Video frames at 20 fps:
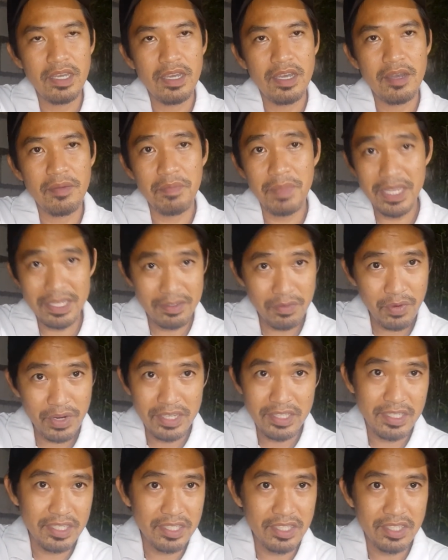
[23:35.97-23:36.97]
make the
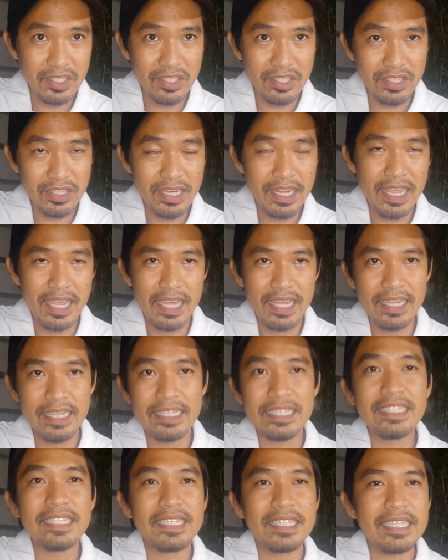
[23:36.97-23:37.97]
wise decision
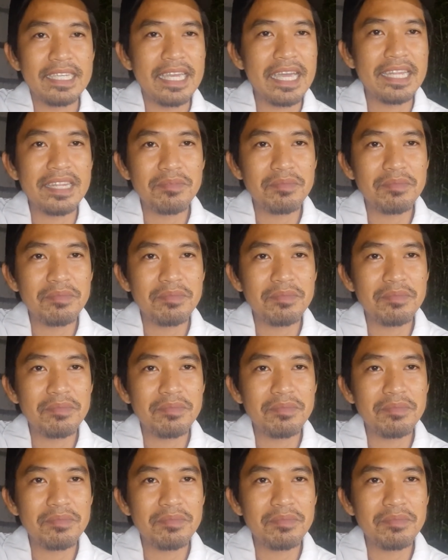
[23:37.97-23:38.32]
and get the